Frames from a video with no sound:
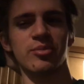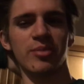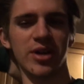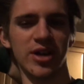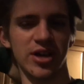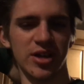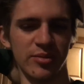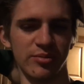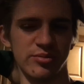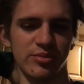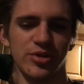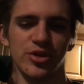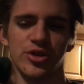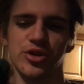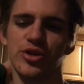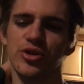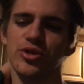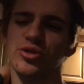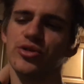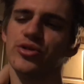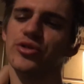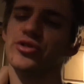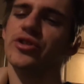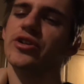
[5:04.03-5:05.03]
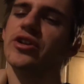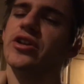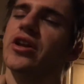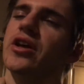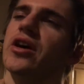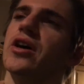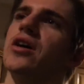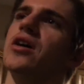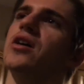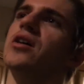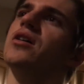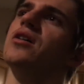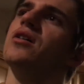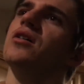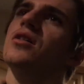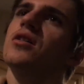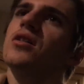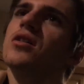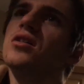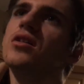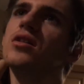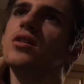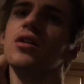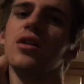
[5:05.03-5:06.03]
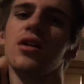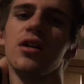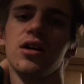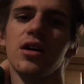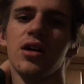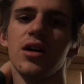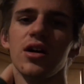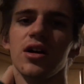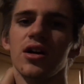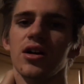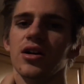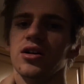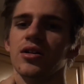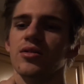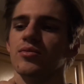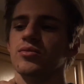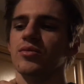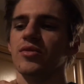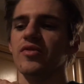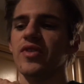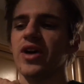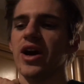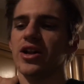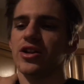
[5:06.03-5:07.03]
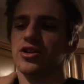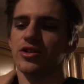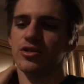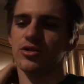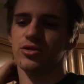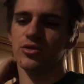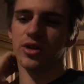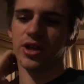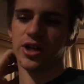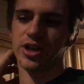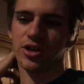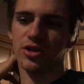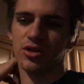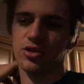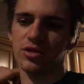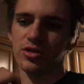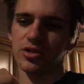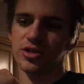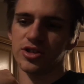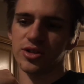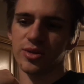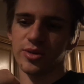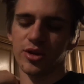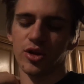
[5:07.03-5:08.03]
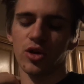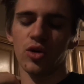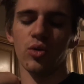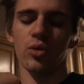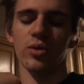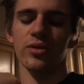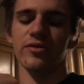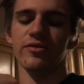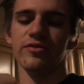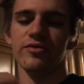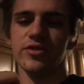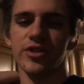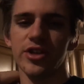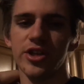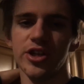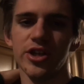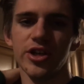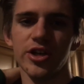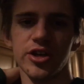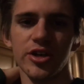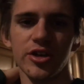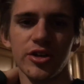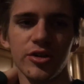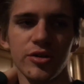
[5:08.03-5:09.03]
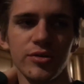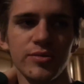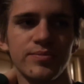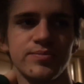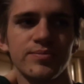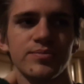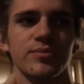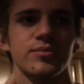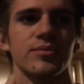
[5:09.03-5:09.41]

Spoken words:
on my computer today. Of how to do, like, something cool with video.